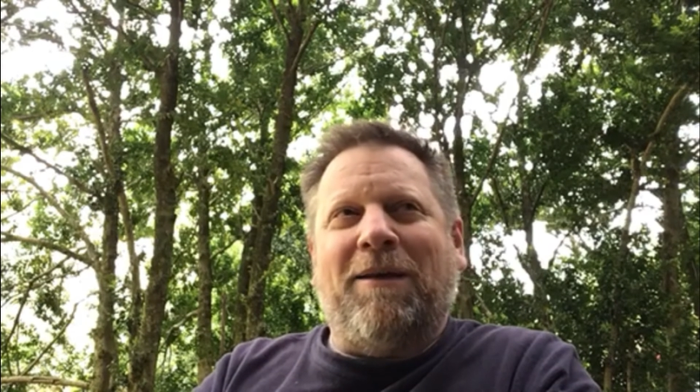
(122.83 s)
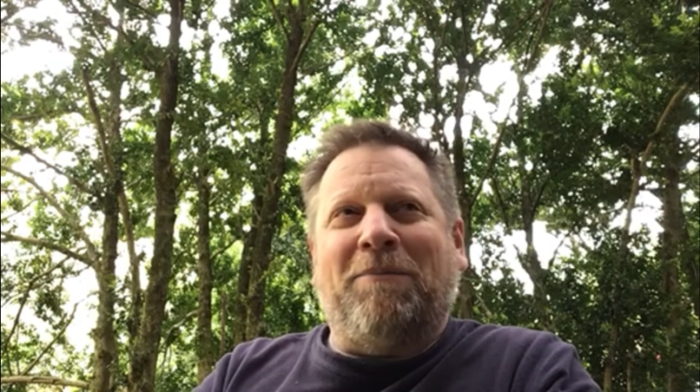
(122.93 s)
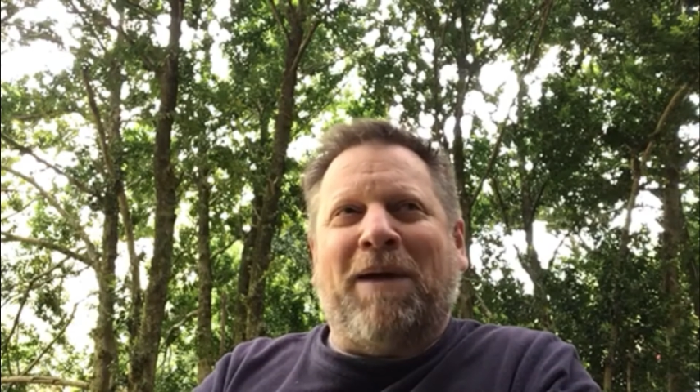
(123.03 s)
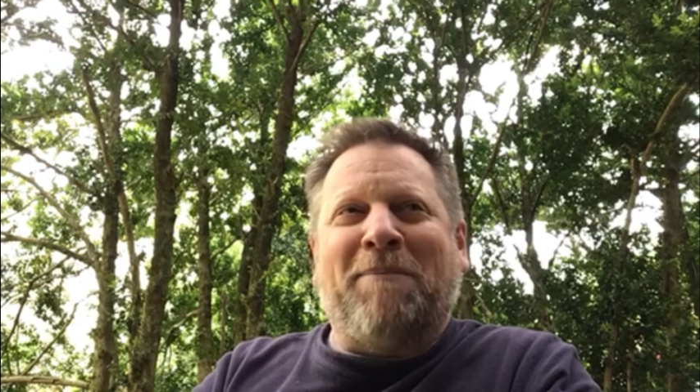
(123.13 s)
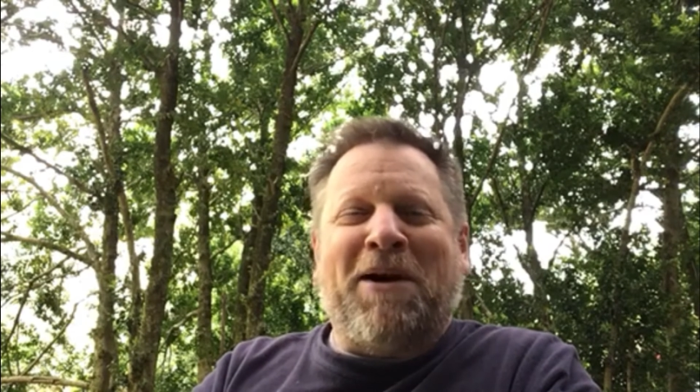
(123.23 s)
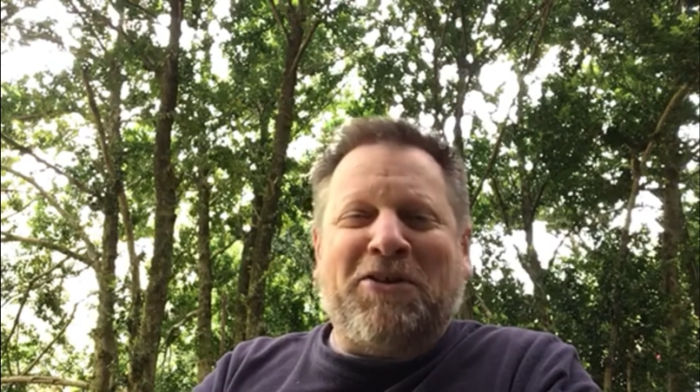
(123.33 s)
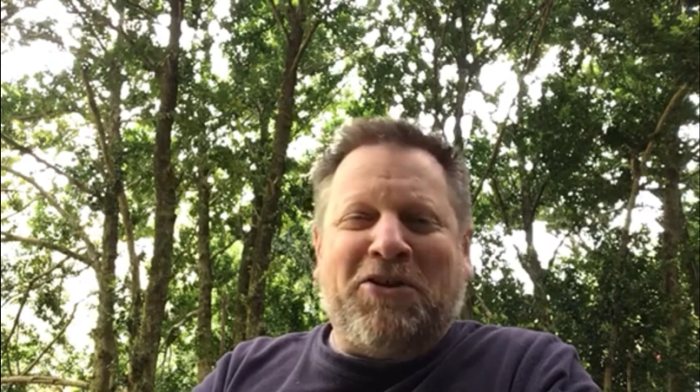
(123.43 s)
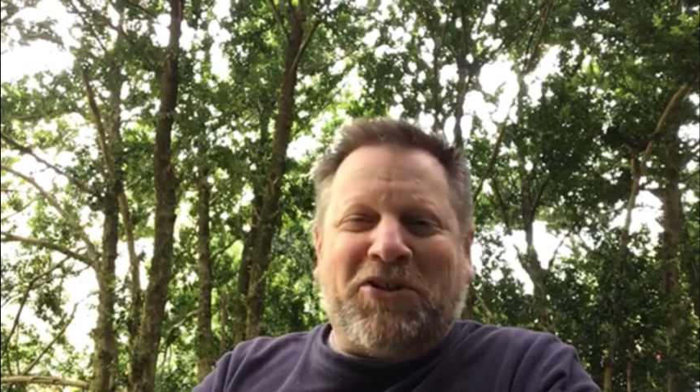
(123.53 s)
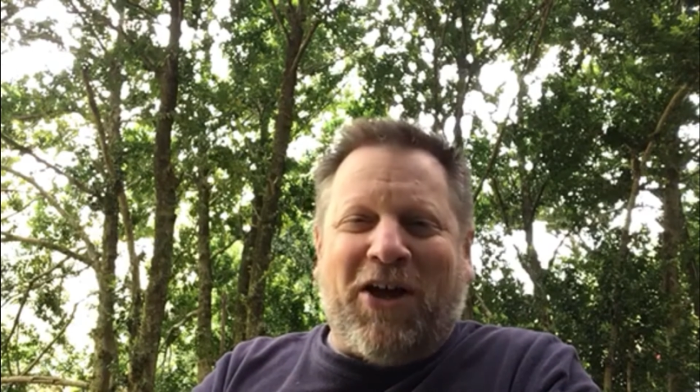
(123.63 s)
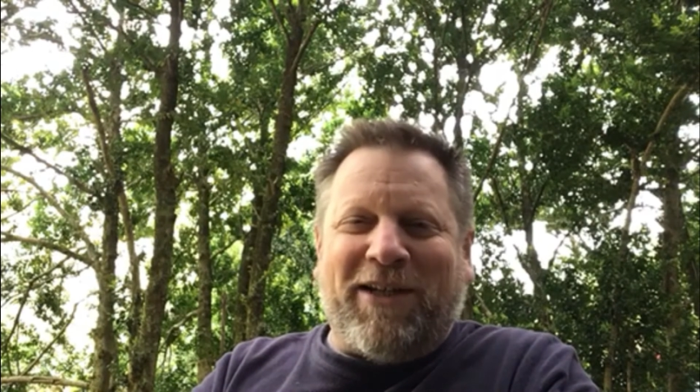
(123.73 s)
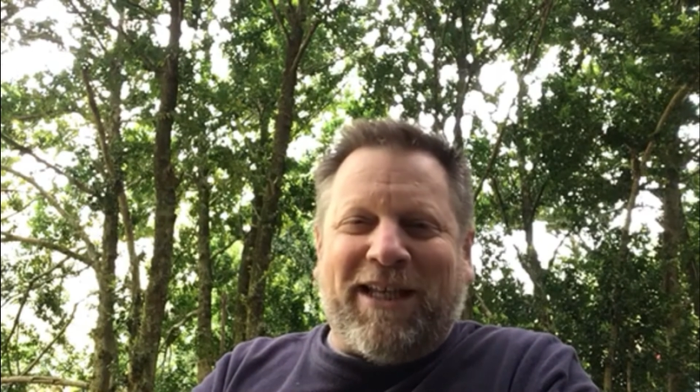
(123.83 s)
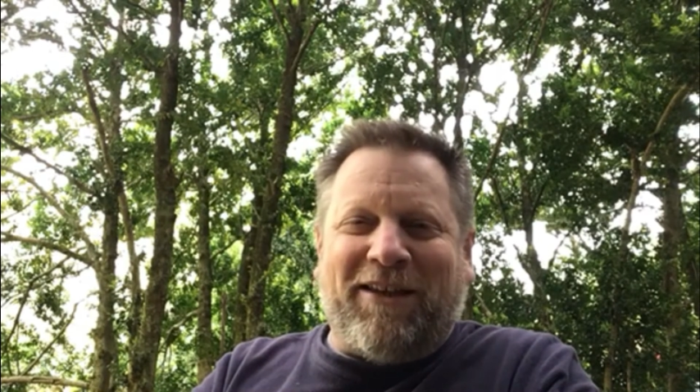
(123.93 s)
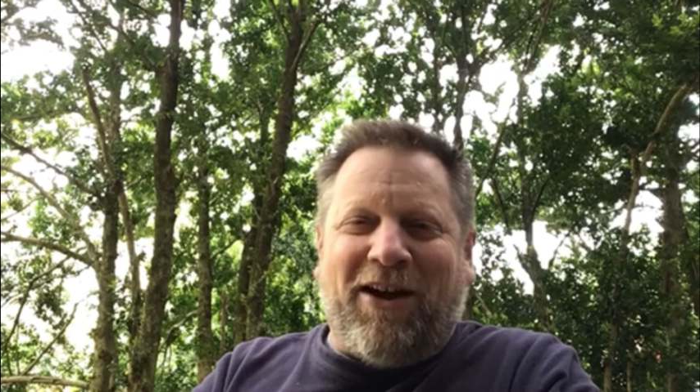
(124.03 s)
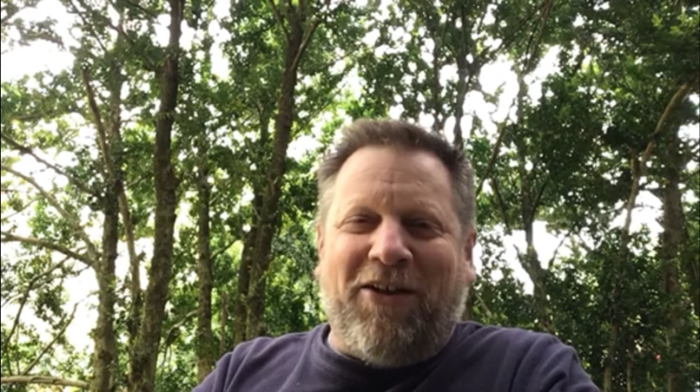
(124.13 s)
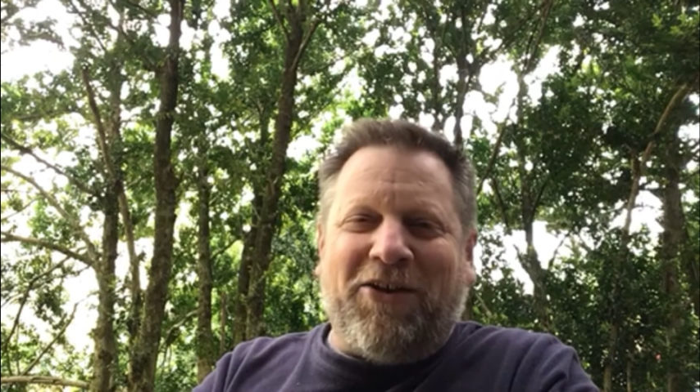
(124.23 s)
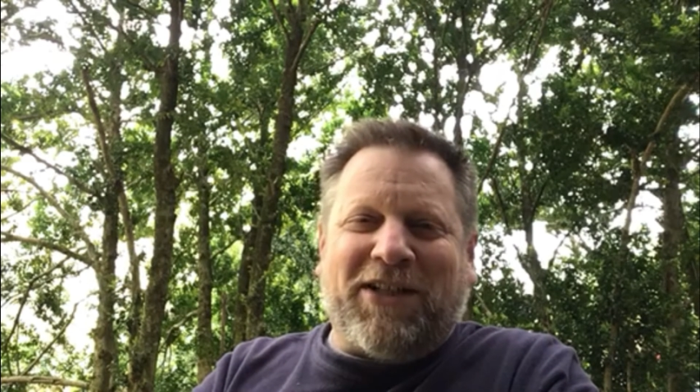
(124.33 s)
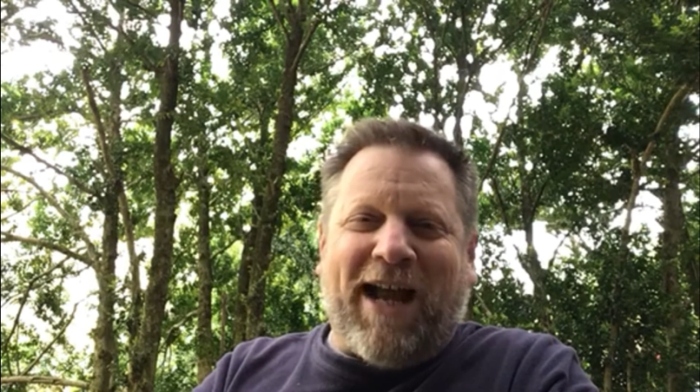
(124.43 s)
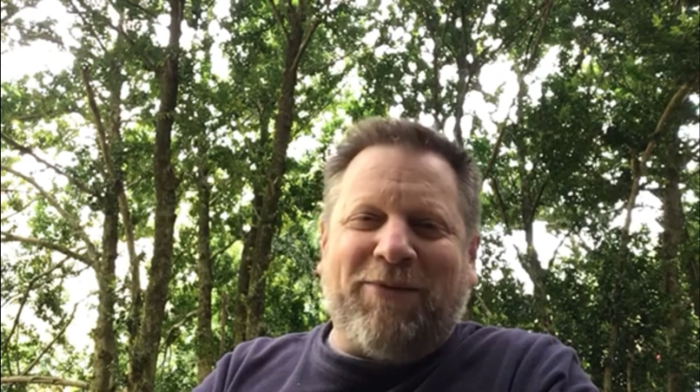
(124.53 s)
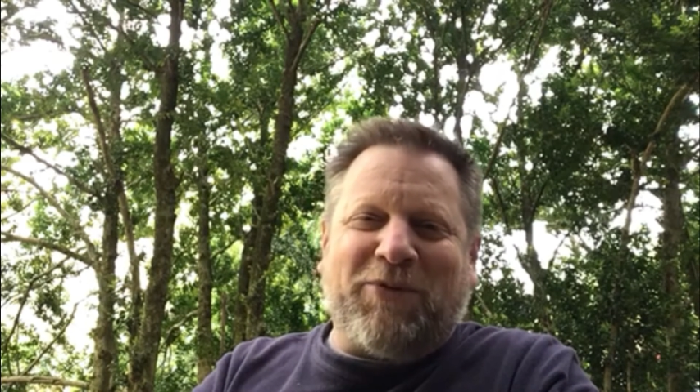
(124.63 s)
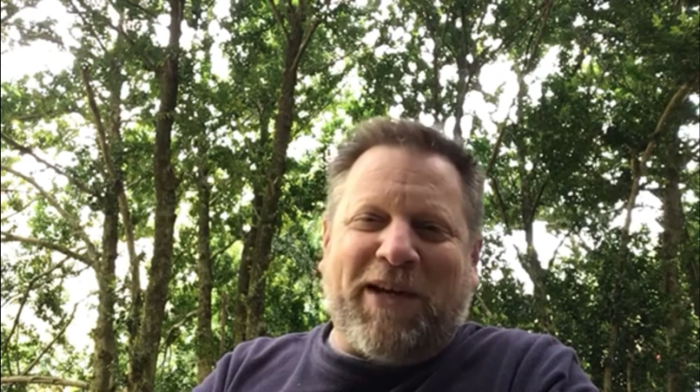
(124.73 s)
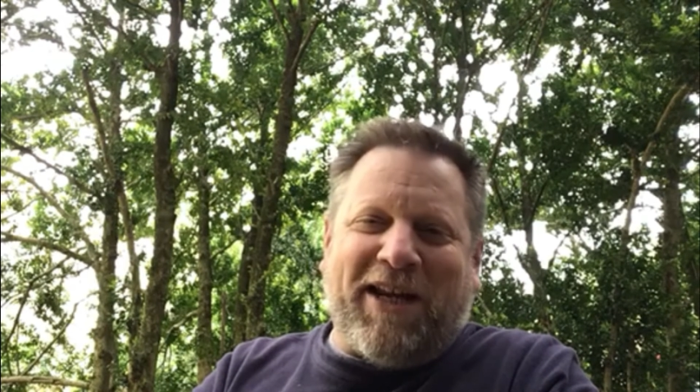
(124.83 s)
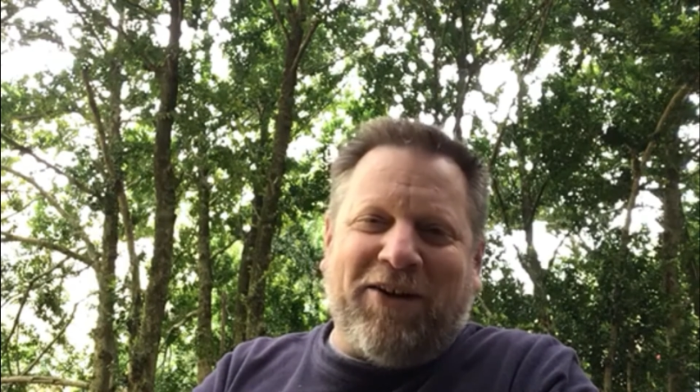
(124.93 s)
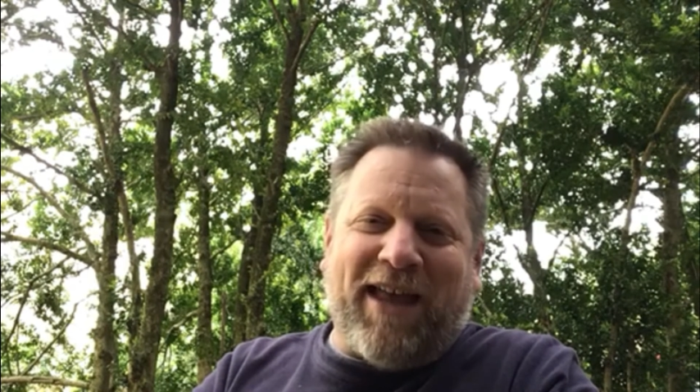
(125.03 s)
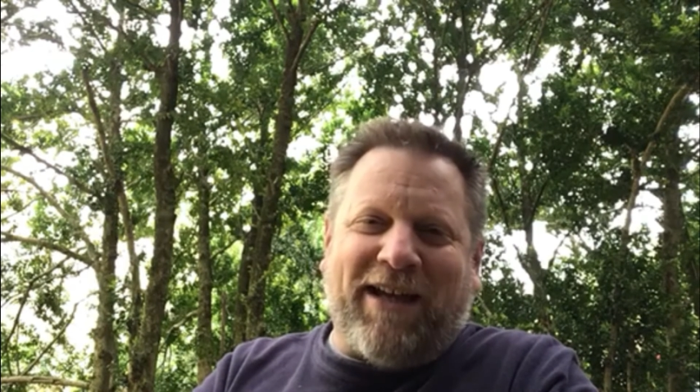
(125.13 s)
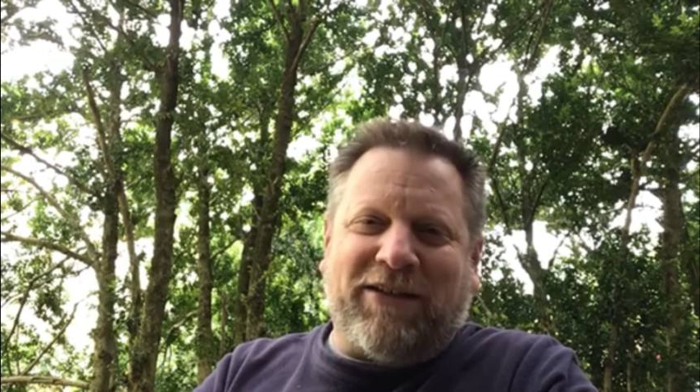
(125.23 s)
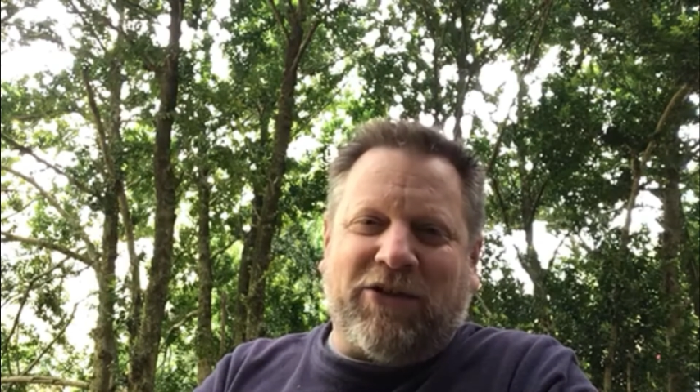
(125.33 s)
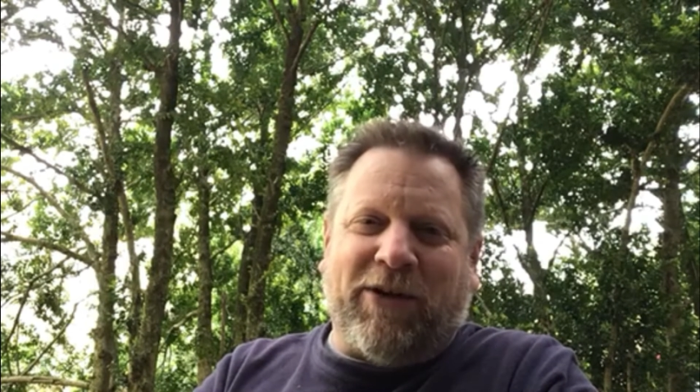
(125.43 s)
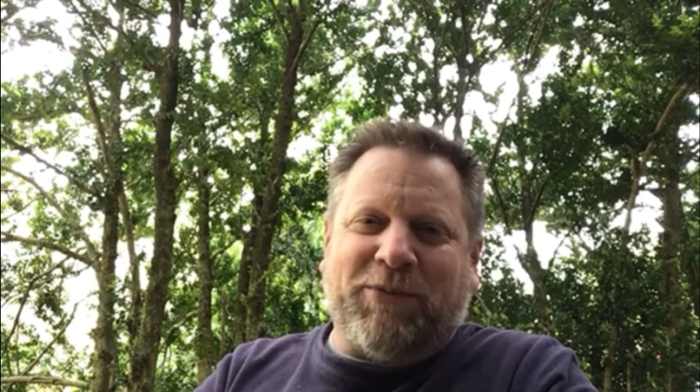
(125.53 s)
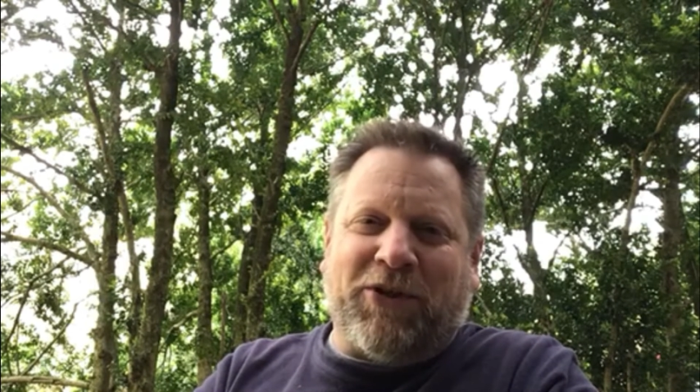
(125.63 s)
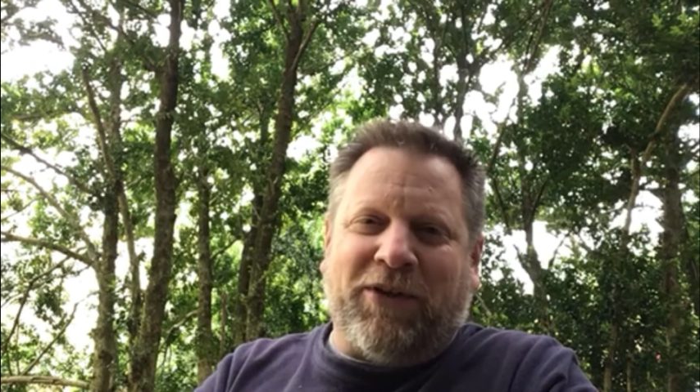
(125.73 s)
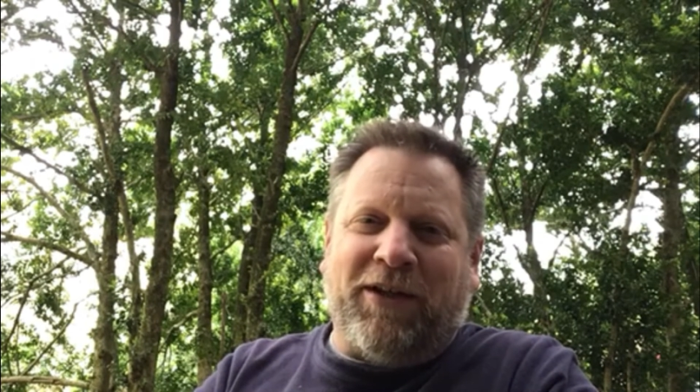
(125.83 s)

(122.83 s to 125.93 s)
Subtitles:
My mother used to always say that all those times we hear that in Scripture,